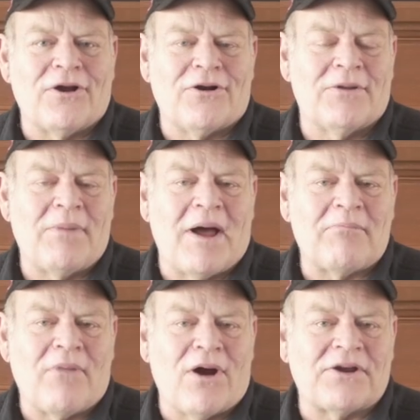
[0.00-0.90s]
heard
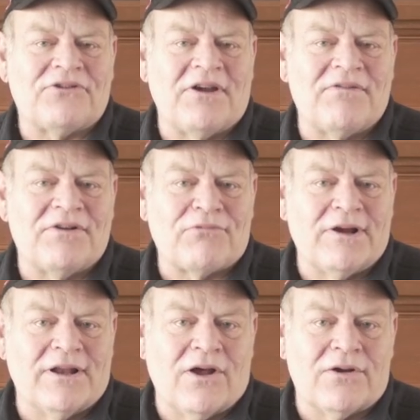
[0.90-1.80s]
about Mark 7
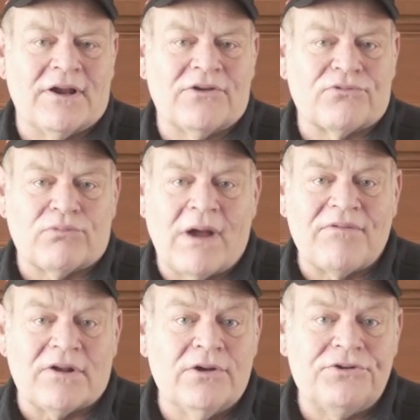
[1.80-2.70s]
Reloading's
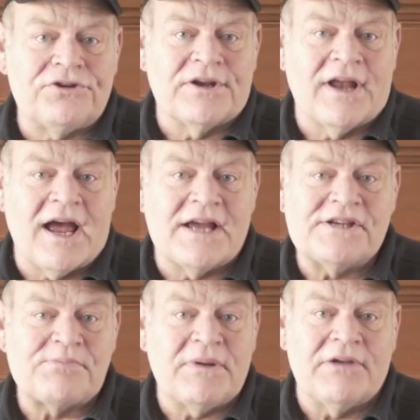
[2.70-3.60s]
Revolution
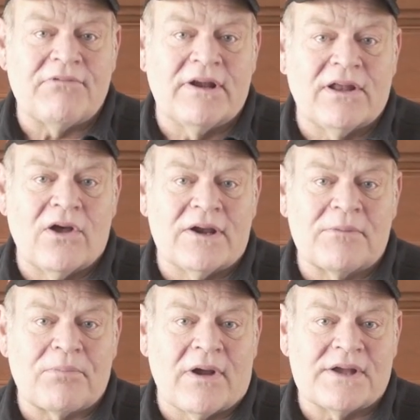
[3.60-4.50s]
high-speed
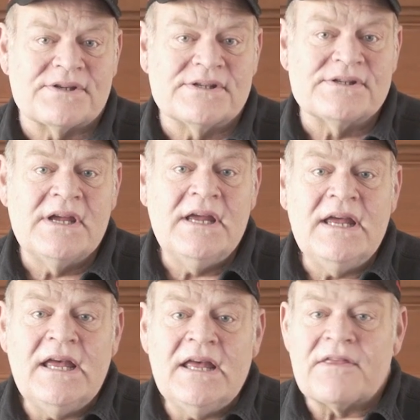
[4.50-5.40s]
reloading presses
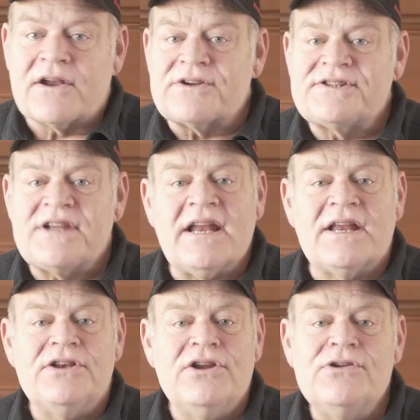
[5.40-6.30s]
that are
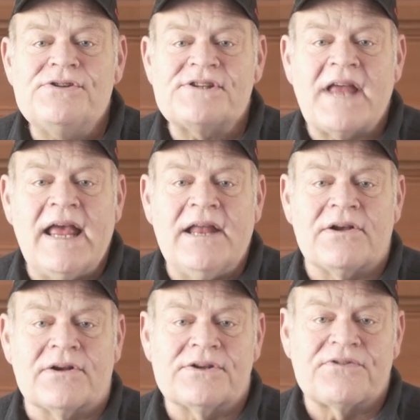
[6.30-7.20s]
setting new
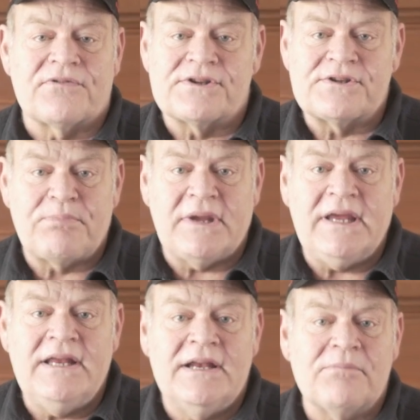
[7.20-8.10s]
standards for
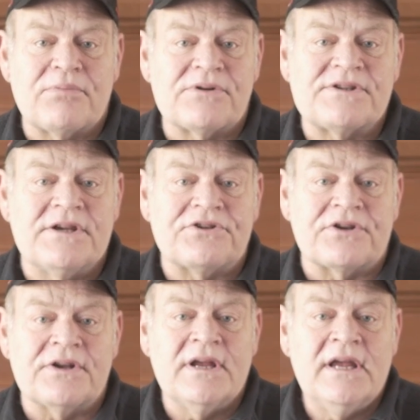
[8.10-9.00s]
speed and
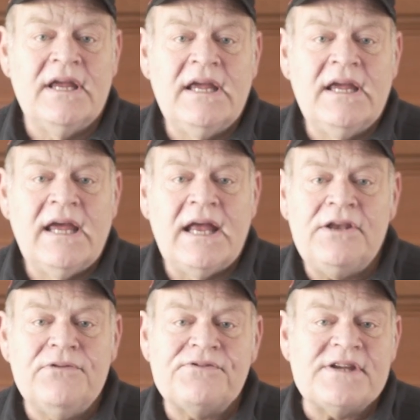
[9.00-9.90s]
precision,
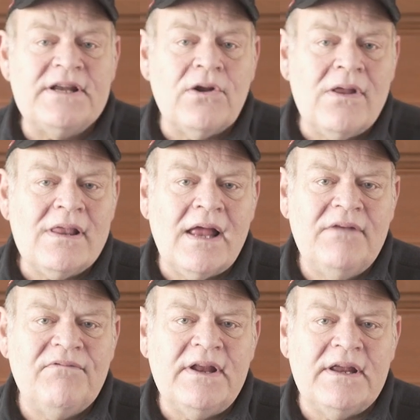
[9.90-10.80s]
and you've seen
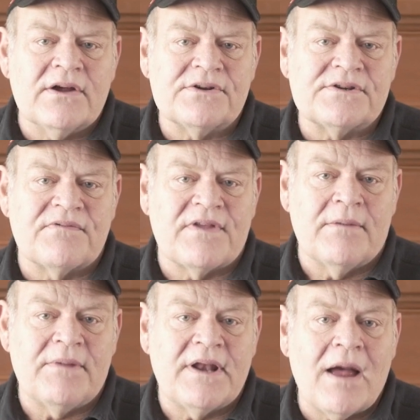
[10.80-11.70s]
online videos of
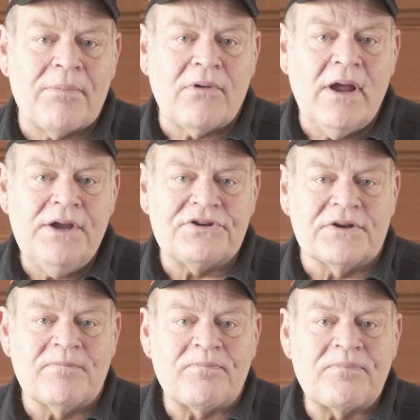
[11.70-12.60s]
them in
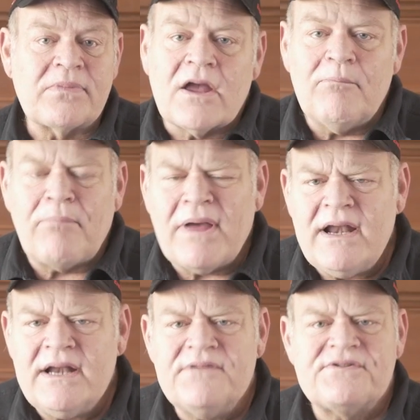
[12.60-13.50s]
operation.
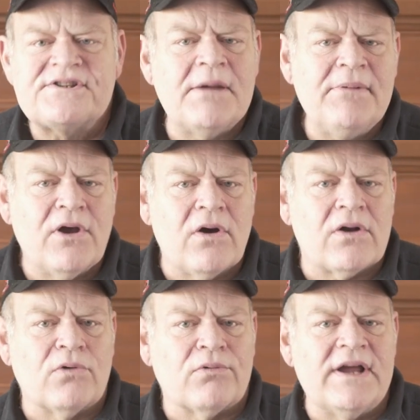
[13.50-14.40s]
Competitive
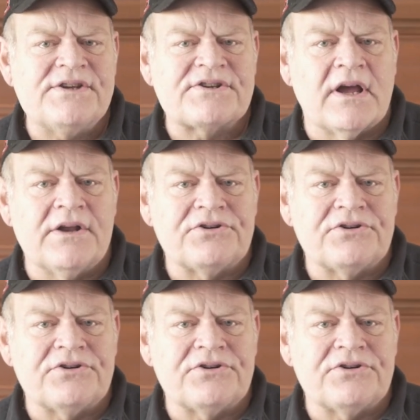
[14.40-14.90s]
semi-auto race gun